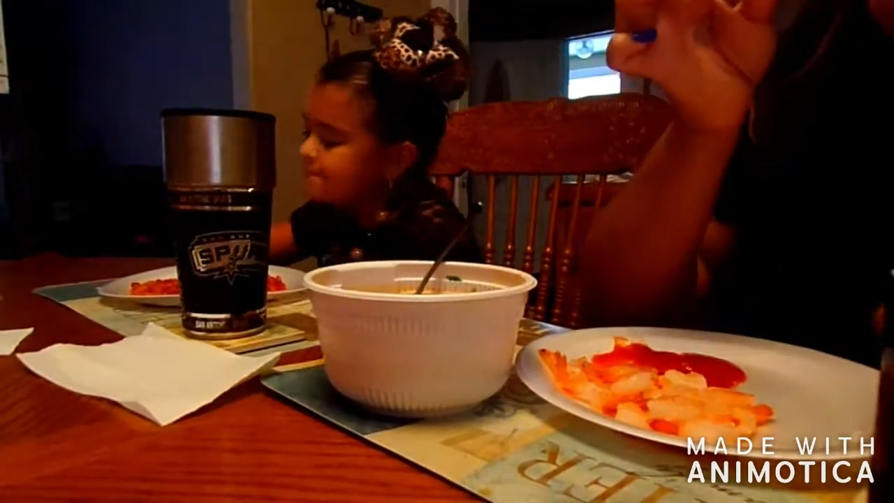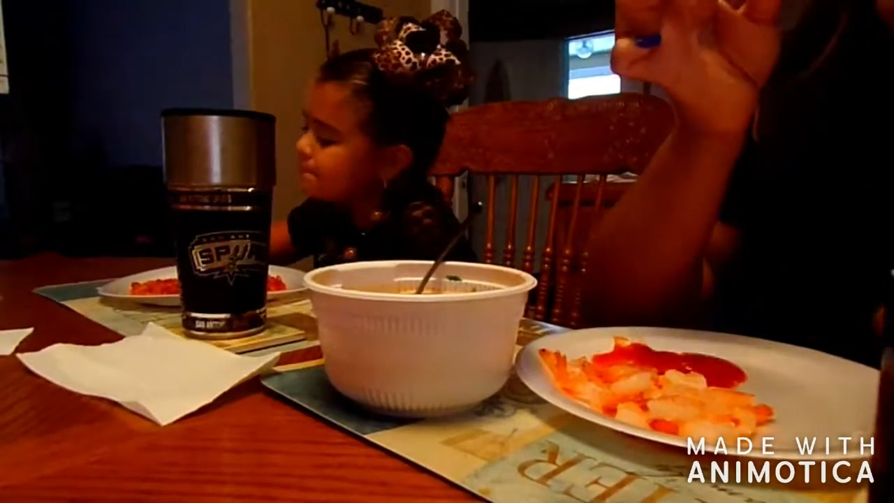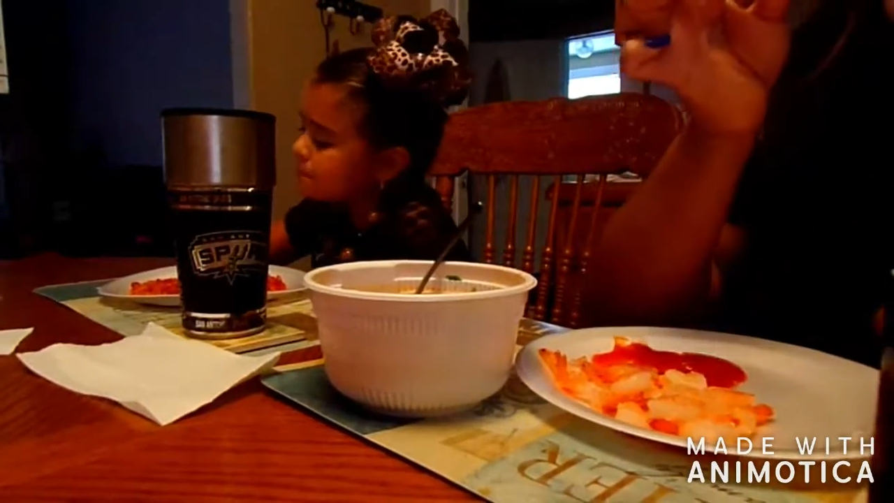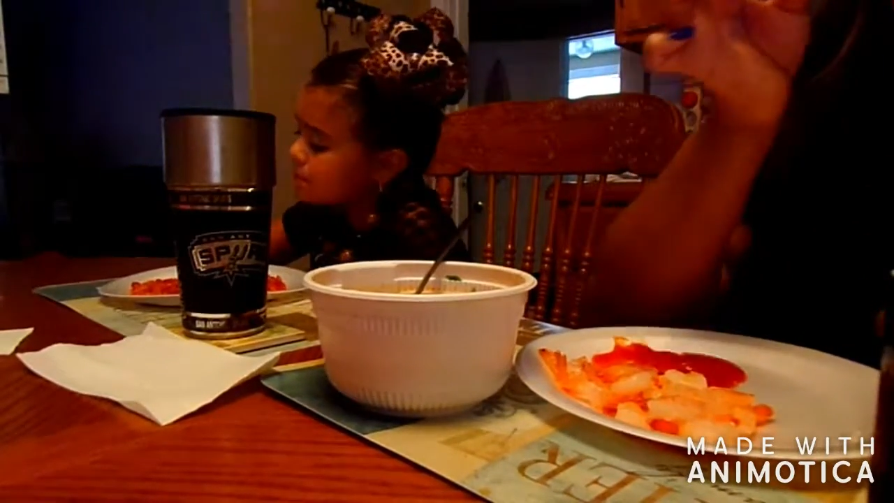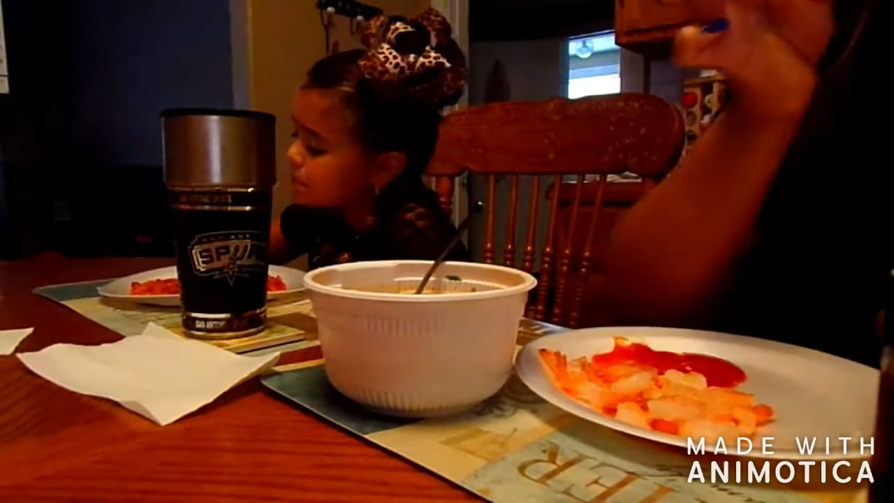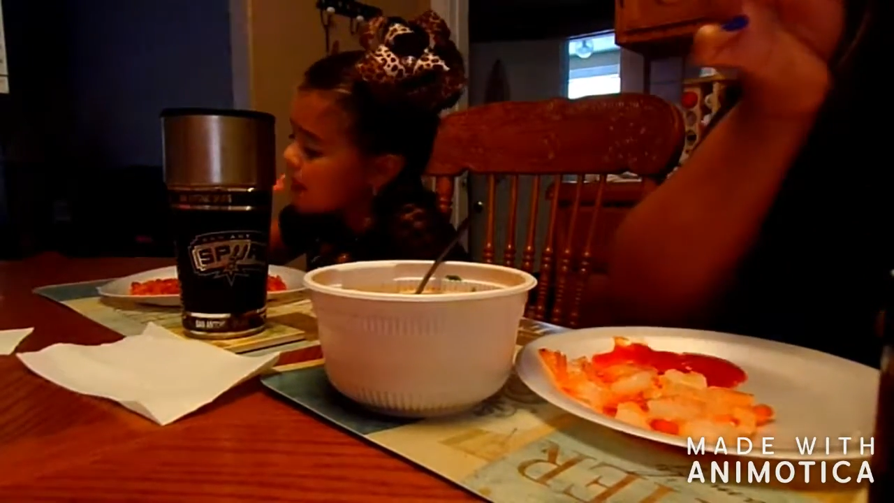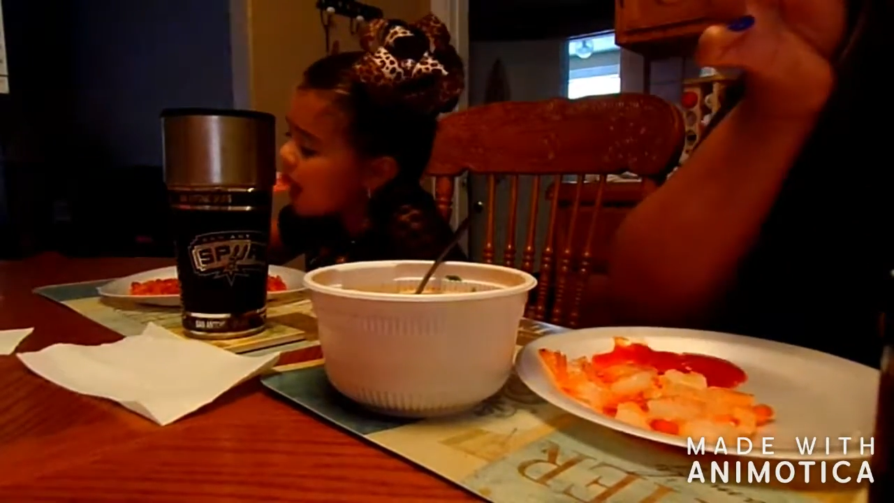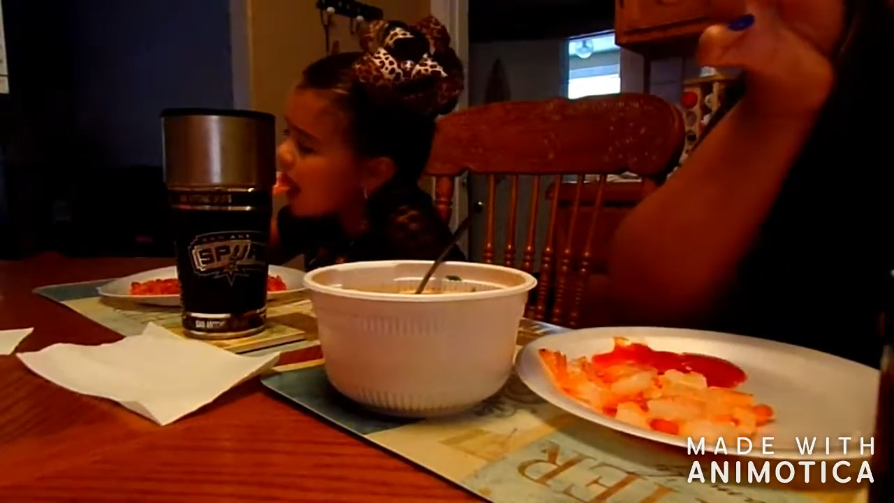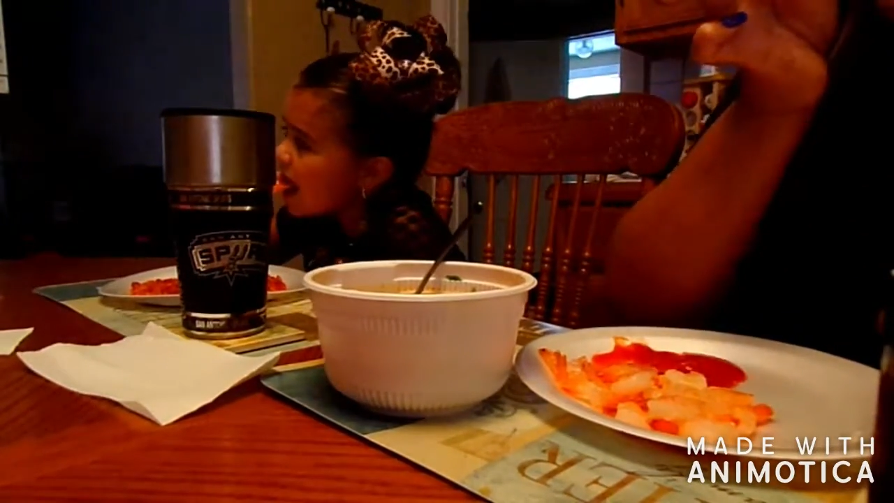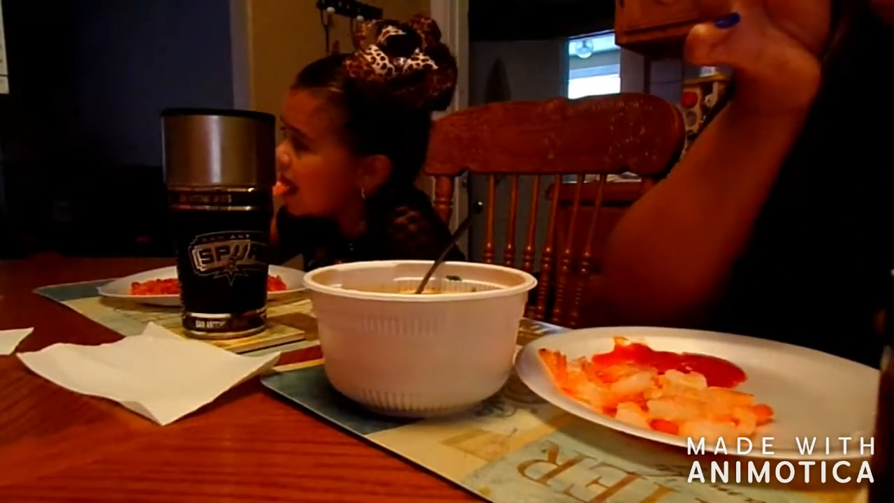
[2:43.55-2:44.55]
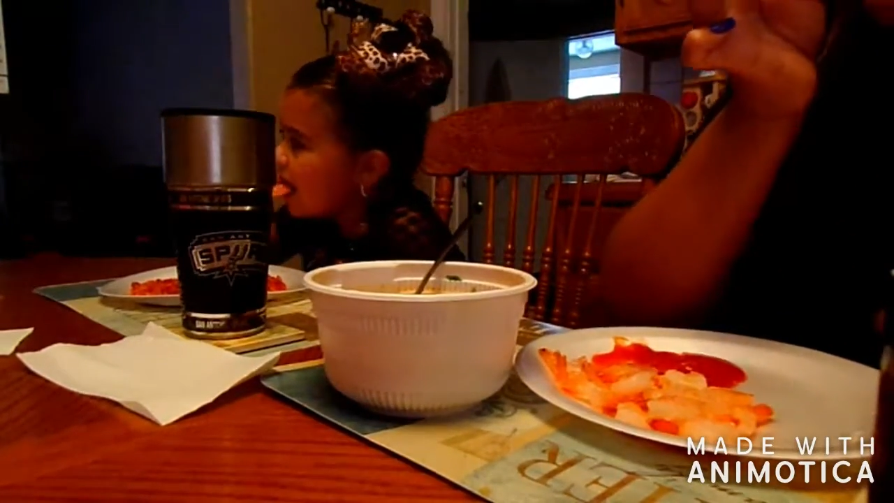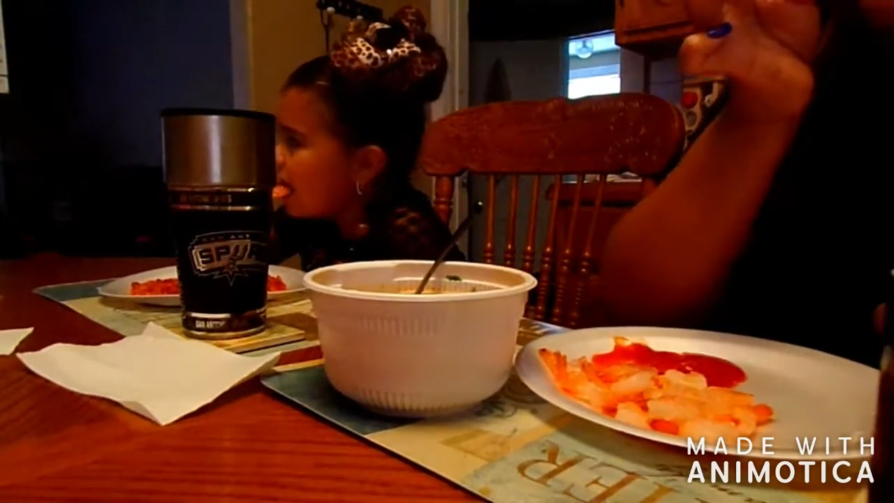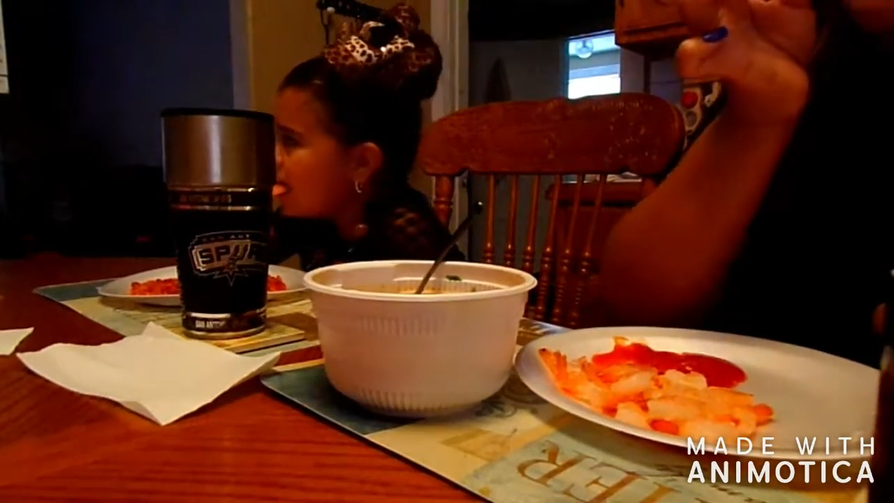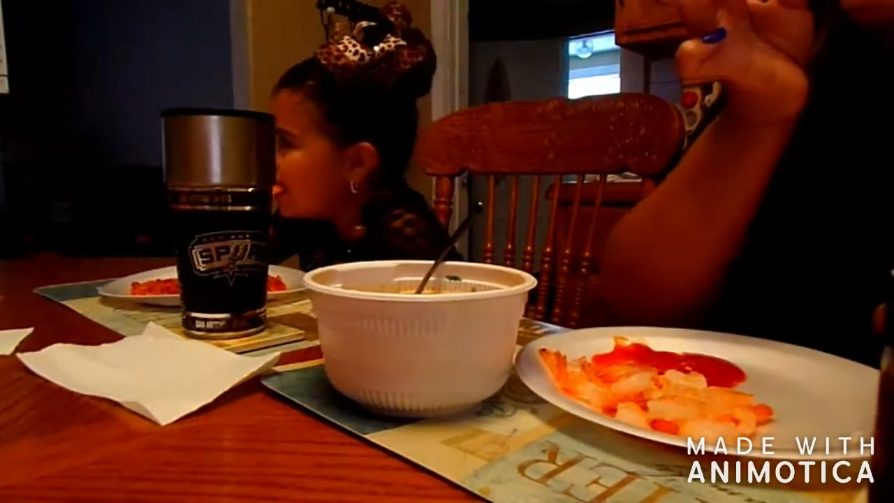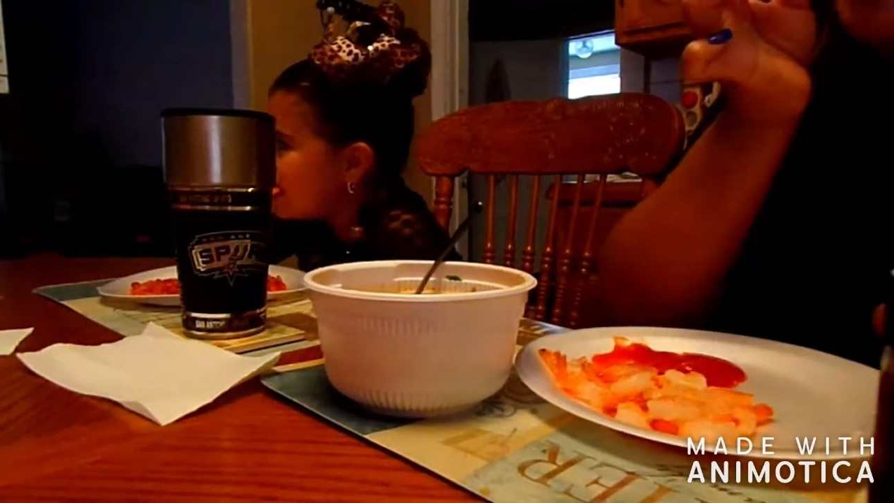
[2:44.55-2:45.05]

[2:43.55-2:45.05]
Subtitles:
SJ went with him, of course.